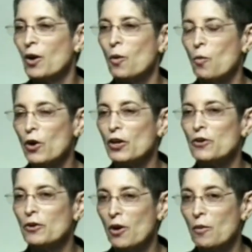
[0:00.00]
Where do you
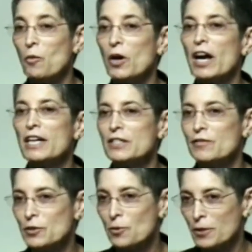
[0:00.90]
go, and what kinds of
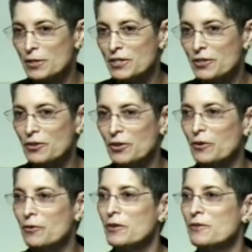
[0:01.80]
sources are you
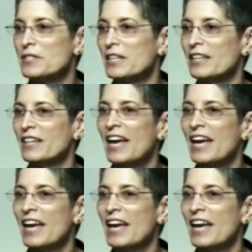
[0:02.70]
using?